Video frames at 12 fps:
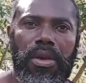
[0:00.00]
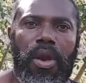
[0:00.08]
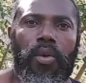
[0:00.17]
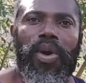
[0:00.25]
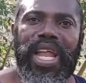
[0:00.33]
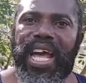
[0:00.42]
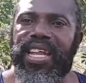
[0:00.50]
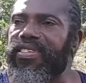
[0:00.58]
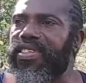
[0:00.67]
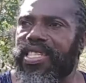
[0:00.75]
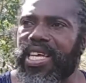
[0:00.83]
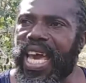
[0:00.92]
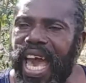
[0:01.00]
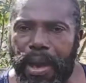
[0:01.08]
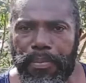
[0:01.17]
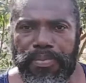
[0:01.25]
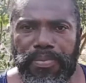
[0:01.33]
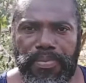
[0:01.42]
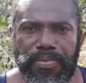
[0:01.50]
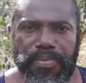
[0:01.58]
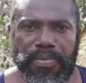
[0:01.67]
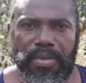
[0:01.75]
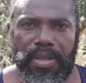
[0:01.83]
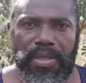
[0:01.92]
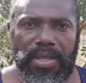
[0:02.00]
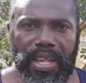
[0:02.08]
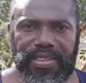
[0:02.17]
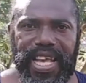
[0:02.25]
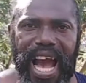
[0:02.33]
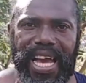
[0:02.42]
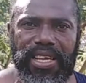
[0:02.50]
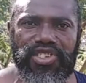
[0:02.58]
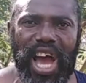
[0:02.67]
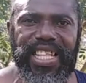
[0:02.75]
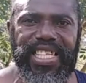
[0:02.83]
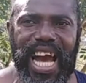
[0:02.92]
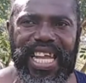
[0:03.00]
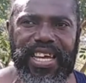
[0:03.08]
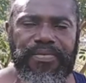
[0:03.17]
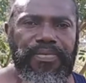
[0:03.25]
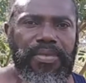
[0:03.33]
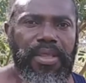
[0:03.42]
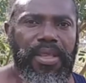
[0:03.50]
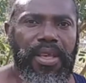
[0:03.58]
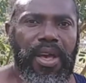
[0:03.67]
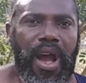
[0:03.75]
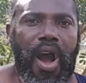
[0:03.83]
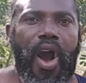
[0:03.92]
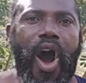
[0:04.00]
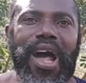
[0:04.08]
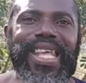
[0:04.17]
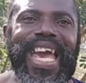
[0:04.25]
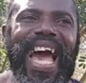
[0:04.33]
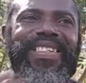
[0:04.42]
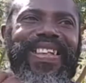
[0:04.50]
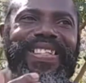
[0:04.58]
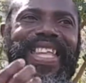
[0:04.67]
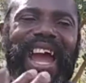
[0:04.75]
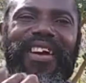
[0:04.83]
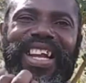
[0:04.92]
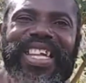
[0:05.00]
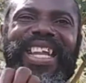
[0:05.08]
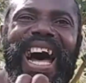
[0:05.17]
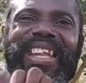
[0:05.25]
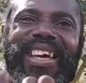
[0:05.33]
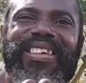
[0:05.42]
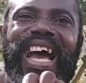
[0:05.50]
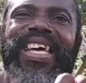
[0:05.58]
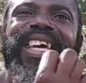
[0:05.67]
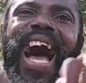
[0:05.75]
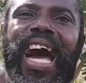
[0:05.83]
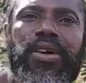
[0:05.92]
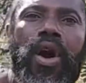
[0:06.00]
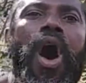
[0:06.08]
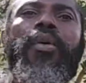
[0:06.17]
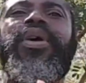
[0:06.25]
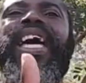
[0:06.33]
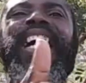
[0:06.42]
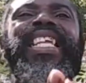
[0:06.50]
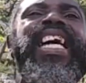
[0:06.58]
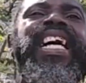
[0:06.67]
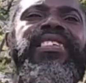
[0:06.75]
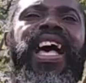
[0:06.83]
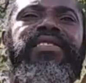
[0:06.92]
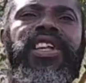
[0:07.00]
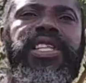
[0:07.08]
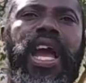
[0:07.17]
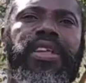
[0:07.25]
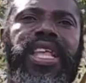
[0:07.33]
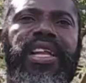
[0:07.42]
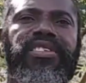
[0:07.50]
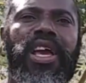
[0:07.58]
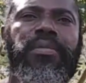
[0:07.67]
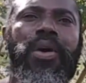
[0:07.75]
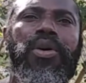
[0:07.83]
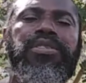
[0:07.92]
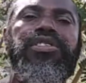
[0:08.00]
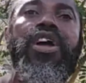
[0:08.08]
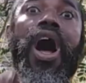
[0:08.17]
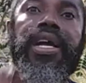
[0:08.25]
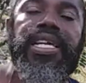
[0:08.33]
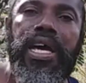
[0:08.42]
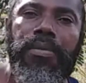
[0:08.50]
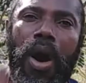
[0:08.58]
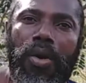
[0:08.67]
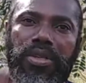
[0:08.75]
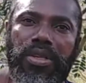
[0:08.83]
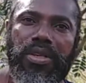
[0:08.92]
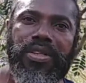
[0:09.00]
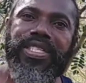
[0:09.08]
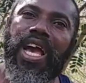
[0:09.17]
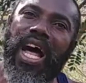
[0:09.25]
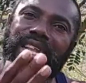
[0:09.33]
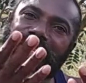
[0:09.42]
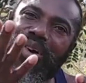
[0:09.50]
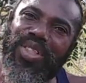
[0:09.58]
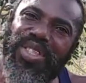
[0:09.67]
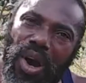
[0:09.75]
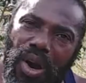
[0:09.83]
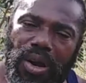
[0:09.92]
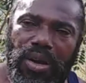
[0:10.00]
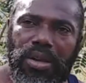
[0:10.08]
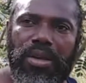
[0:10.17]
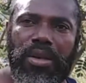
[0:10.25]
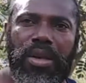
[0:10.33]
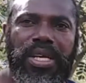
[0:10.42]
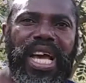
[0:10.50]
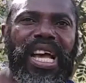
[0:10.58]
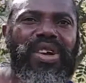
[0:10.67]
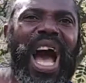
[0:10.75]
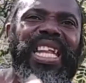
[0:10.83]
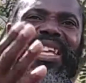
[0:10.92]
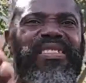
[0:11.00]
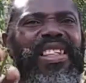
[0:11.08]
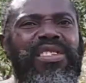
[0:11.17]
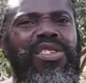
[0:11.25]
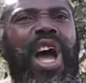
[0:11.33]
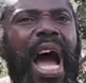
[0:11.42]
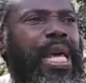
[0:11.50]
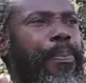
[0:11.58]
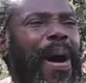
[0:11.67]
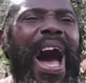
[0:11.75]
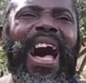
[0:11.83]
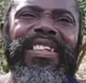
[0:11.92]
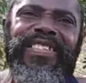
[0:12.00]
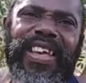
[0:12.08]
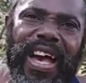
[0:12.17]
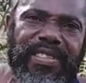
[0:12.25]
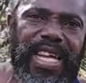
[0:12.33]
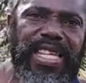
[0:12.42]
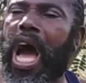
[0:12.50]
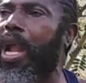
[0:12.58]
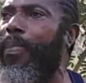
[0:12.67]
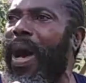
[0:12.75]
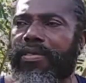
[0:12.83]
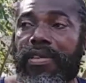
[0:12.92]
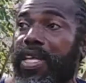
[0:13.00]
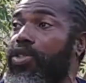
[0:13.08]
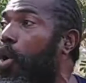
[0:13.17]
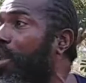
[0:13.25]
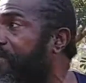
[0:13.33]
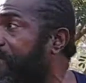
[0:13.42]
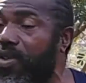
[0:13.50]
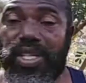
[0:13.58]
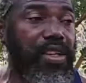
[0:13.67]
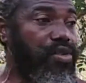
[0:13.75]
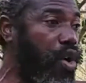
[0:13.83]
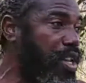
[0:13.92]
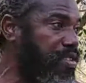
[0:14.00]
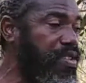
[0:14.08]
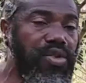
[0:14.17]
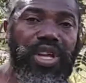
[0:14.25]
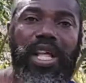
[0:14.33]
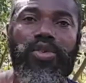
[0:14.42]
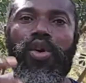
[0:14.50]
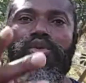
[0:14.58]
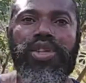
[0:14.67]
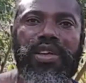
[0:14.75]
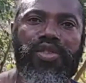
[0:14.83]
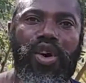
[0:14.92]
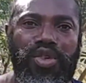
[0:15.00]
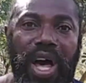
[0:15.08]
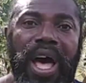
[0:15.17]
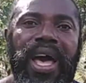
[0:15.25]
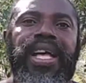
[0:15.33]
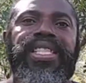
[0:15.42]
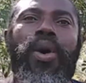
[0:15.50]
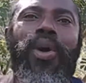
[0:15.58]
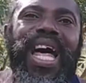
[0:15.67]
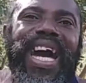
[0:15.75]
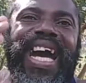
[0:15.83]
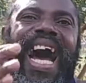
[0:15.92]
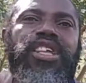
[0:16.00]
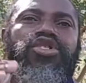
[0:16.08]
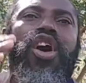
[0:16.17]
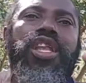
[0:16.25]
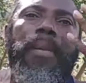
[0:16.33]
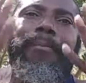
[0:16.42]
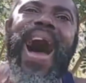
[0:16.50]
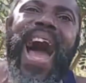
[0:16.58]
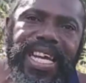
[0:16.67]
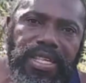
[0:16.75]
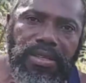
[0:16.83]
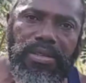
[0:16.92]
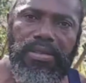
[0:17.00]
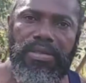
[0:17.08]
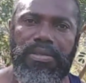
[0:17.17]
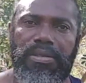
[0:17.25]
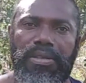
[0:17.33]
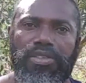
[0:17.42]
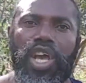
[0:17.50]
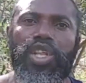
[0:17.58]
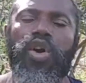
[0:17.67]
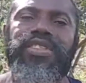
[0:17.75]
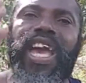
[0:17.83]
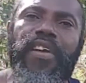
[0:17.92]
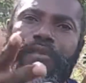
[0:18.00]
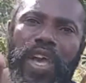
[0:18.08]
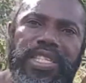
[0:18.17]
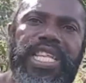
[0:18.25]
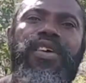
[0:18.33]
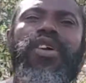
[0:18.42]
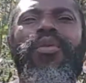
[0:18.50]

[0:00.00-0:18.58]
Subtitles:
When I listen to him, this guy, John Callen, all the esoteric knowledge that he had, how will I get the esoteric knowledge I was talking about? You see, all they don't know. Because all they just listen to all the pastors, and all the pastors say, don't listen to this, don't listen to that, don't do this, don't do that. They want to control your mind. So you don't think for yourself.